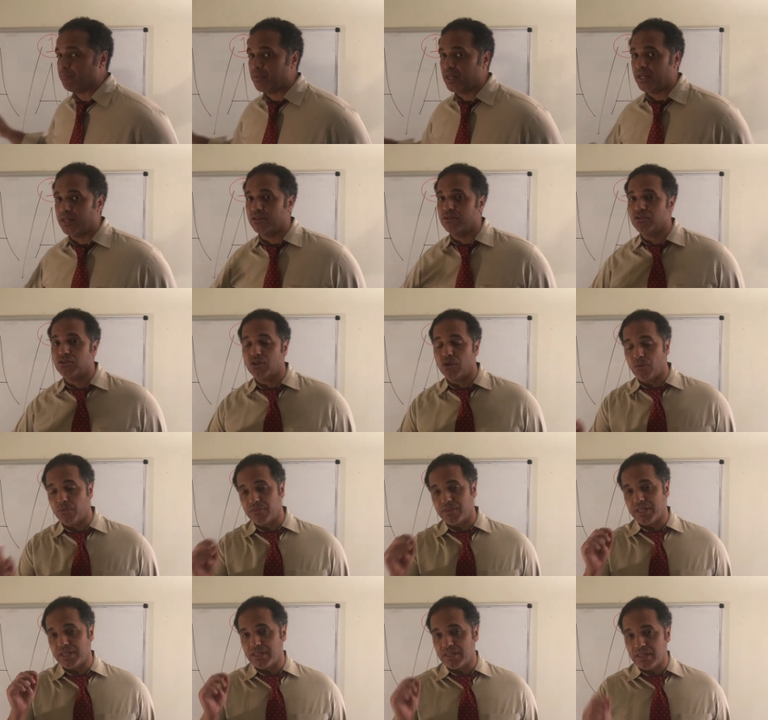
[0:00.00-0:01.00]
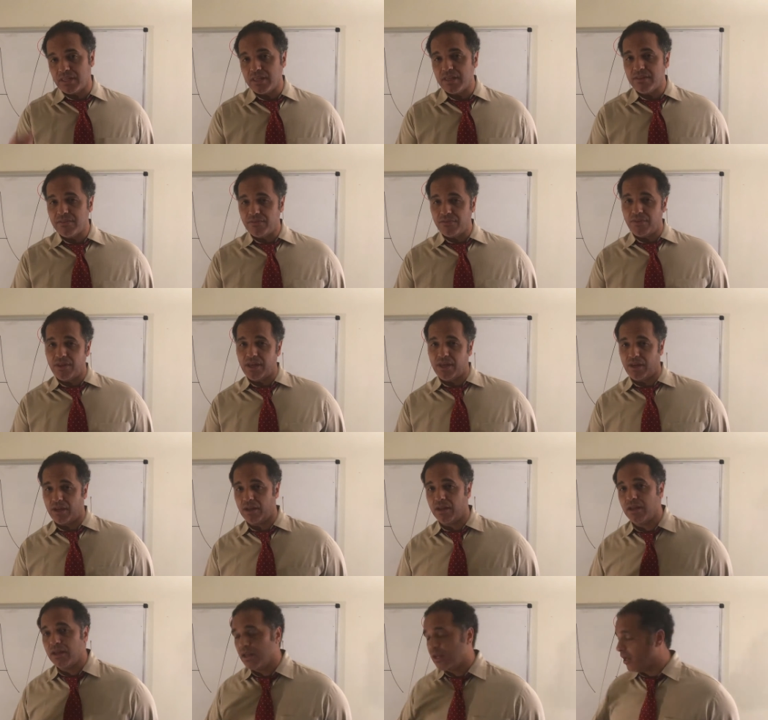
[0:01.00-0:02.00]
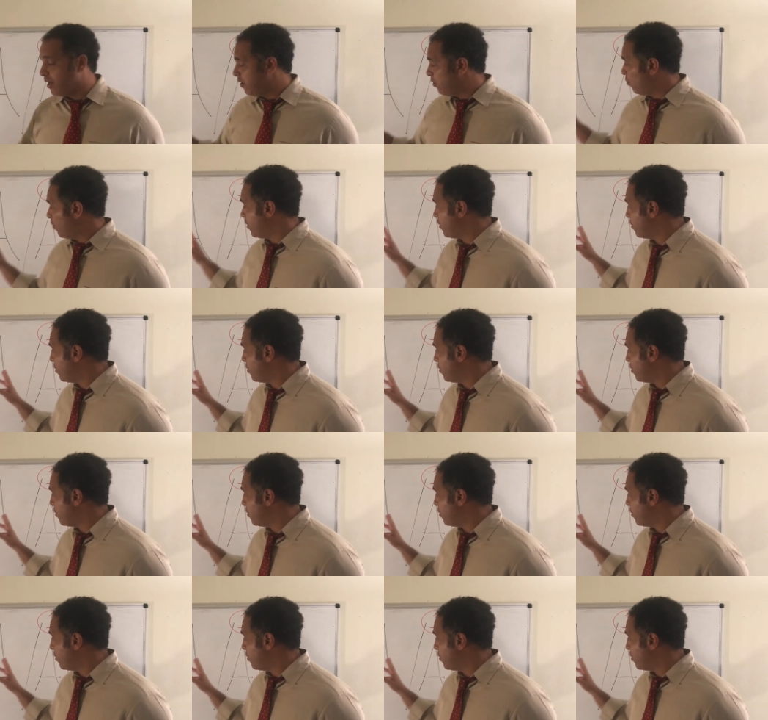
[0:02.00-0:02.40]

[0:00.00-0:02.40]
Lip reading: mean. So the key thing when